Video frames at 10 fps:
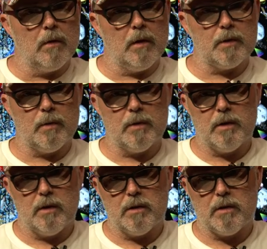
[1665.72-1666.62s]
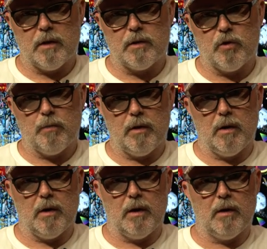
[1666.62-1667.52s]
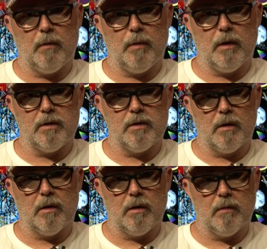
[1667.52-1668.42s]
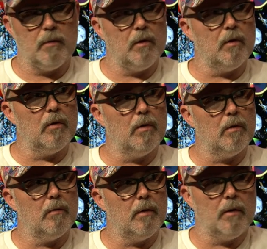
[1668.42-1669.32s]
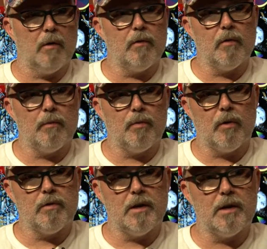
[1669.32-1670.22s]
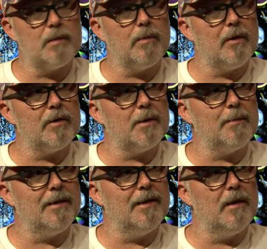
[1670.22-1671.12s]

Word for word: Yeah, I suppose it is like super unique compared to, you know, I don't know if you're a pro tennis player or something.